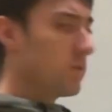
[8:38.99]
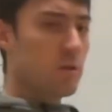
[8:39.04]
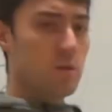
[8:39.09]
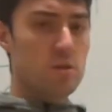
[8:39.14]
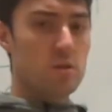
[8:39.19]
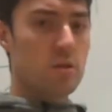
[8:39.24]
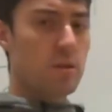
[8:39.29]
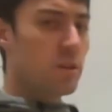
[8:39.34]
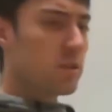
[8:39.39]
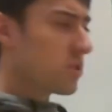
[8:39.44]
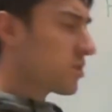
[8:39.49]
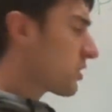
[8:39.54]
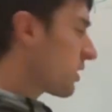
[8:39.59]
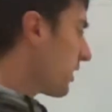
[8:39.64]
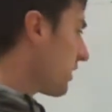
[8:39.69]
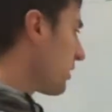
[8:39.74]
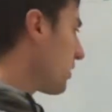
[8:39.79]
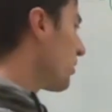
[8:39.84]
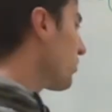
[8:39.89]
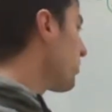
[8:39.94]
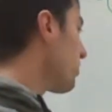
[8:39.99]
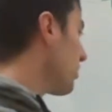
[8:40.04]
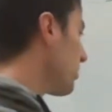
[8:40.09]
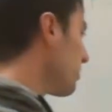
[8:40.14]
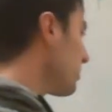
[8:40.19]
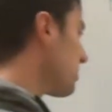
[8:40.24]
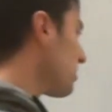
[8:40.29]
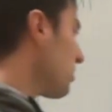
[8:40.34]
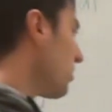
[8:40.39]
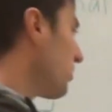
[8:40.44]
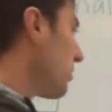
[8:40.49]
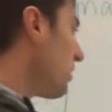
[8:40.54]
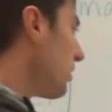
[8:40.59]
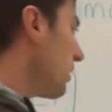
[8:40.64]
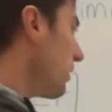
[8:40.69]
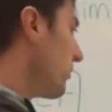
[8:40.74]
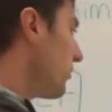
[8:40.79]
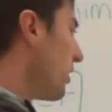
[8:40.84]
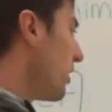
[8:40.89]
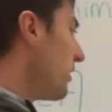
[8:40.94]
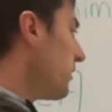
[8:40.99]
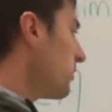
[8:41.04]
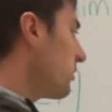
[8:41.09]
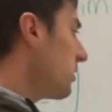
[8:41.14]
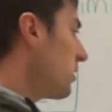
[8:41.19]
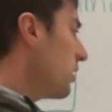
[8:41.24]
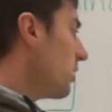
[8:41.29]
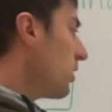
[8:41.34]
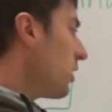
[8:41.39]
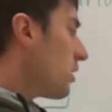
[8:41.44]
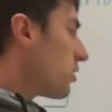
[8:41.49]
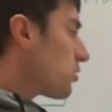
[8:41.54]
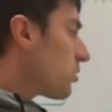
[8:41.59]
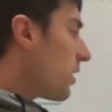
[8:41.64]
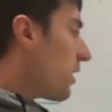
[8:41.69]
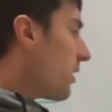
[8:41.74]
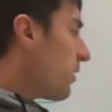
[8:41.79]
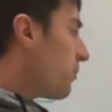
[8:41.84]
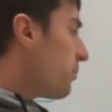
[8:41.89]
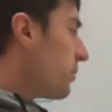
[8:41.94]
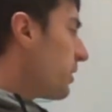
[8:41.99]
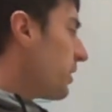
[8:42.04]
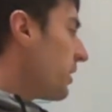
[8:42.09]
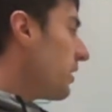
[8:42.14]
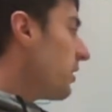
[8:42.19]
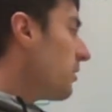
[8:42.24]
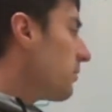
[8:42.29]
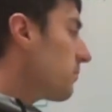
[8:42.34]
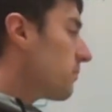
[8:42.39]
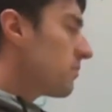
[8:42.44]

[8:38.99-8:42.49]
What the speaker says: So let's kind of go through what's going on, right? So I have P.